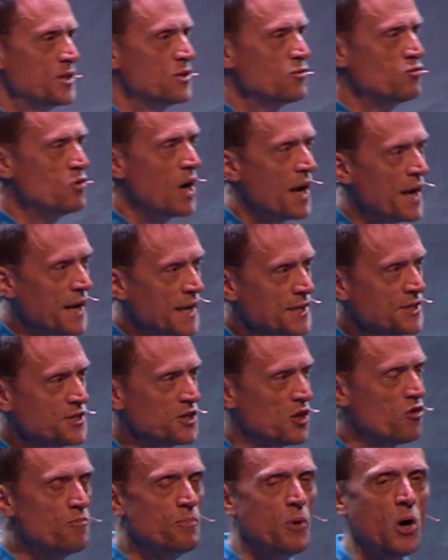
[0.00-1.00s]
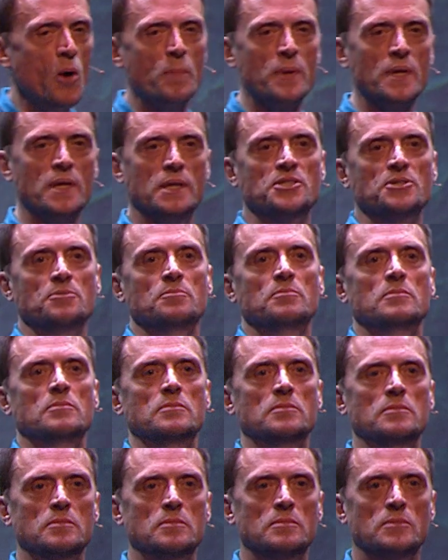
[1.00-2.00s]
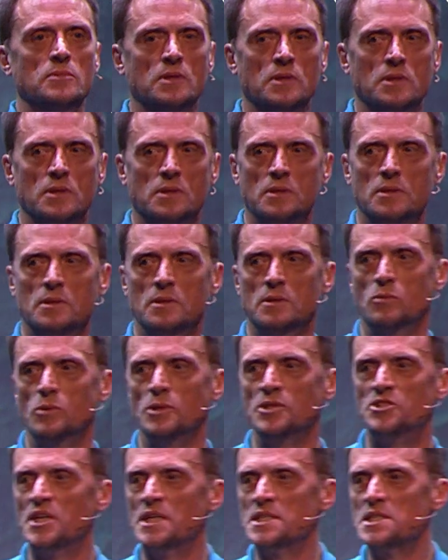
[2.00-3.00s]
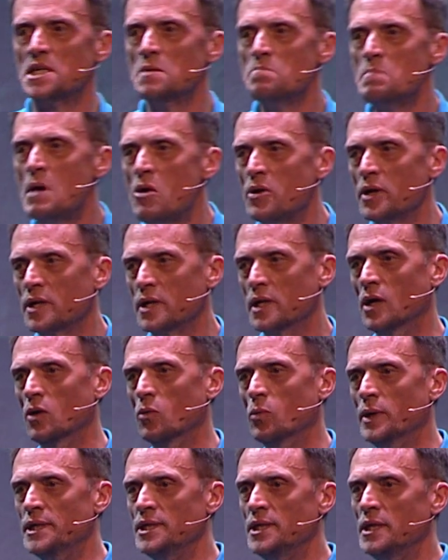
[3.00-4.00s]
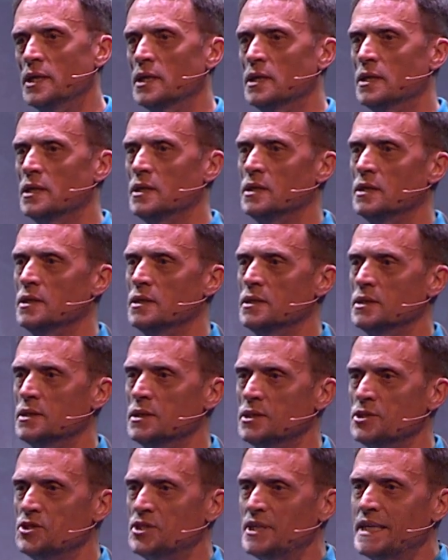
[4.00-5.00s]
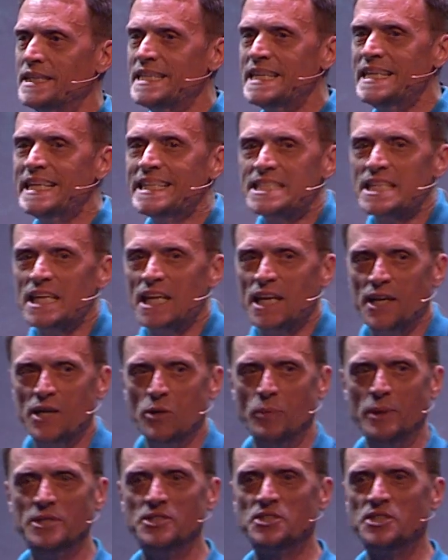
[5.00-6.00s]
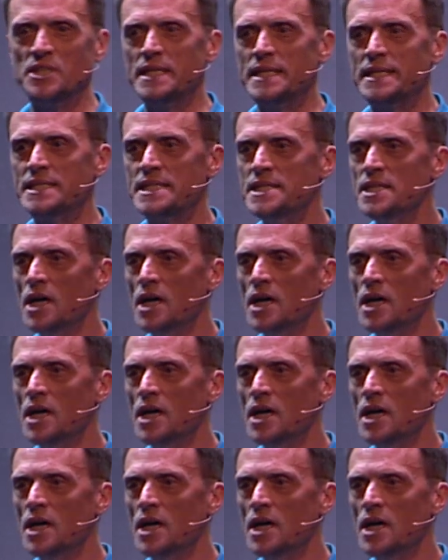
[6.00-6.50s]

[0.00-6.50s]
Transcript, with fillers: the rise of populism. We see it in America. We see it in Italy, we see it in